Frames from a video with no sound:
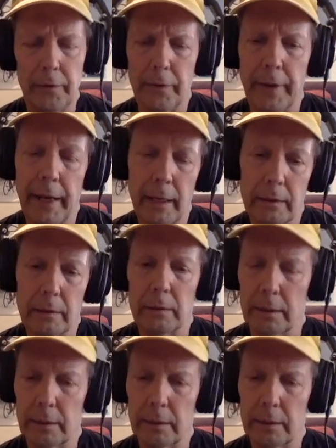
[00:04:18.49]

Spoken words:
Other than that,